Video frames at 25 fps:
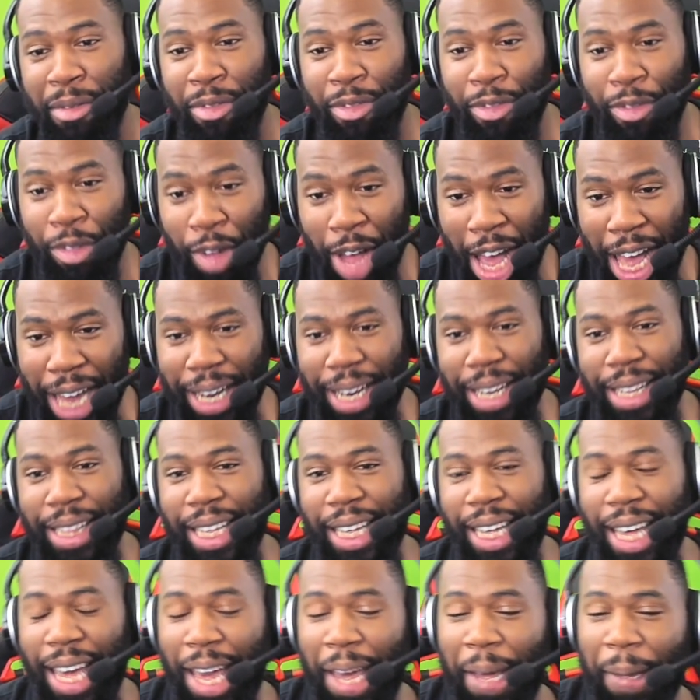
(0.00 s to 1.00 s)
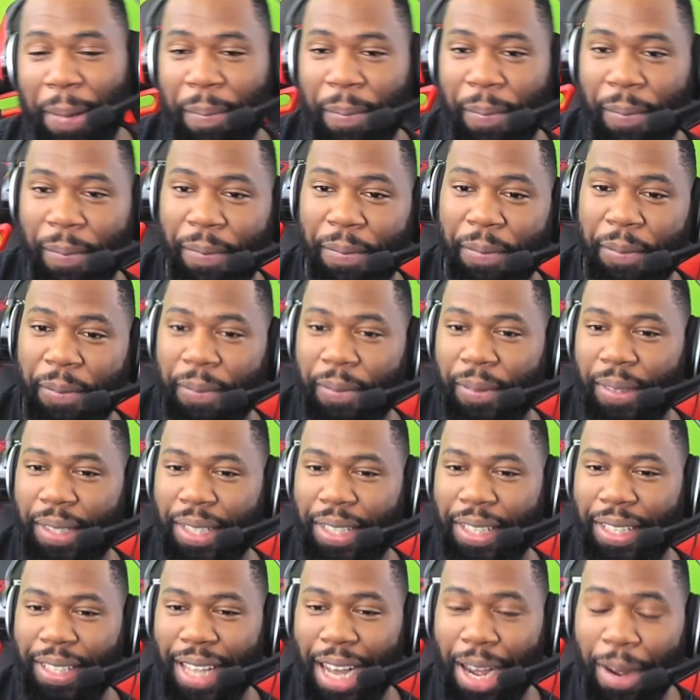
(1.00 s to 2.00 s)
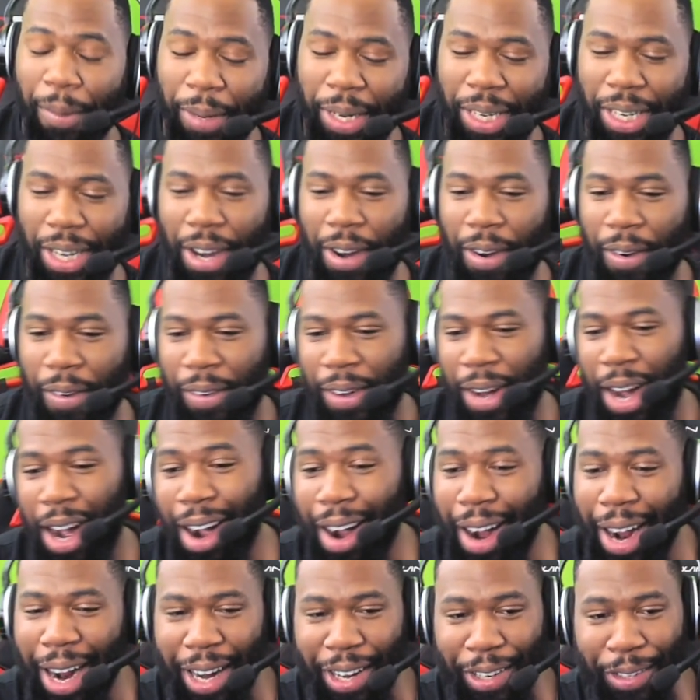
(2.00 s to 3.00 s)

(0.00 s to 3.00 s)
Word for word: vet in the game. There we go. All right.